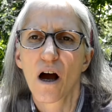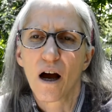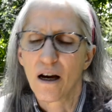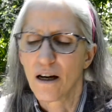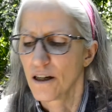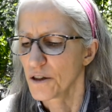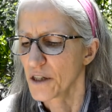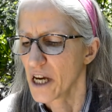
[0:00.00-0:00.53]

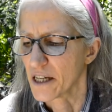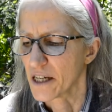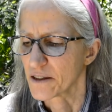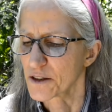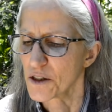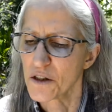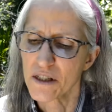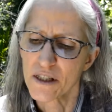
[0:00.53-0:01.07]
Okay,
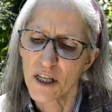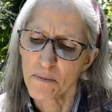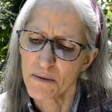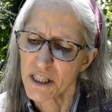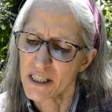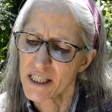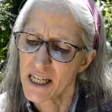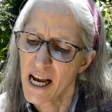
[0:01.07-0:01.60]
so the
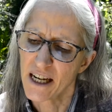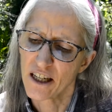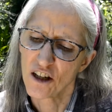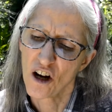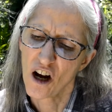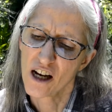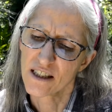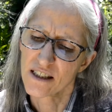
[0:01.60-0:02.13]
septic tank
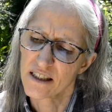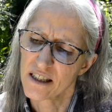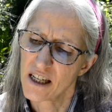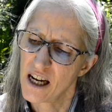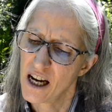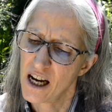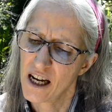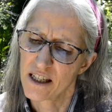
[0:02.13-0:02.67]
cost
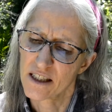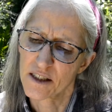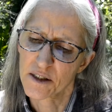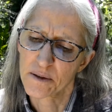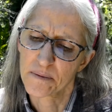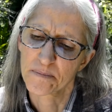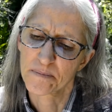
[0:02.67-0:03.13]
us